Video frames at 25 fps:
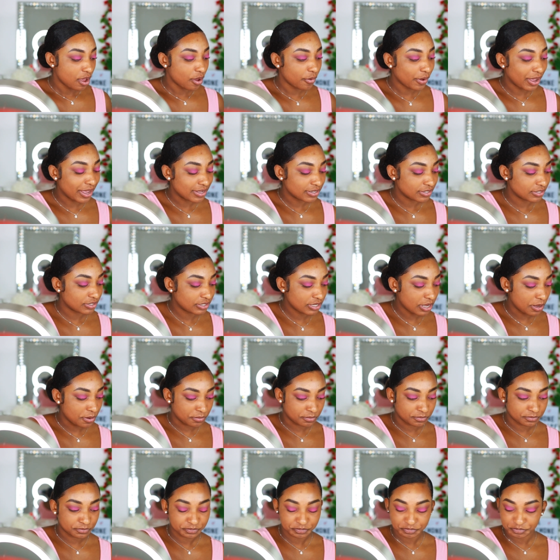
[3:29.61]
Okay, so
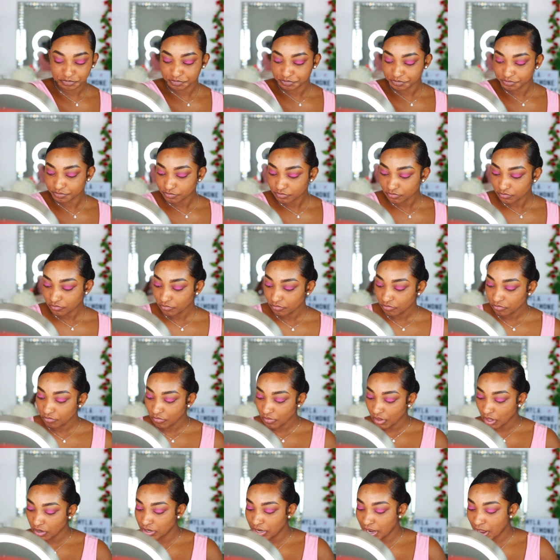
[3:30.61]

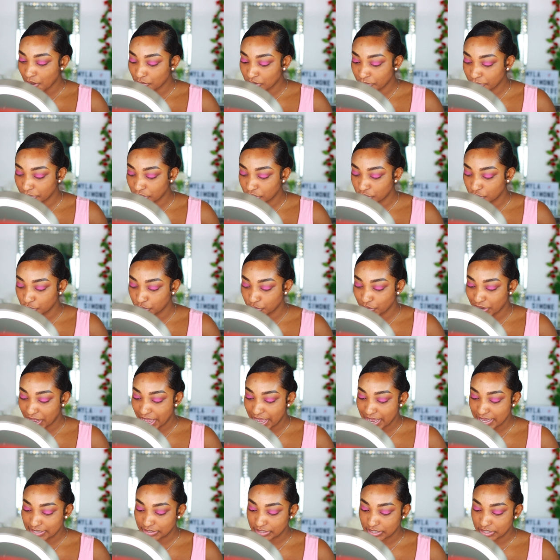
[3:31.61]
now what I'm gonna do, you
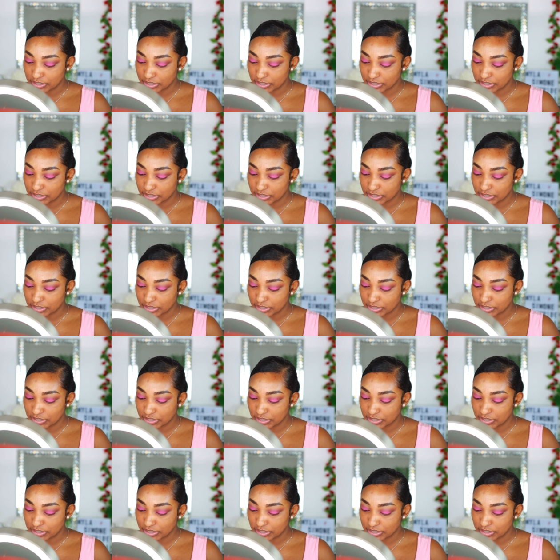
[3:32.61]
guys,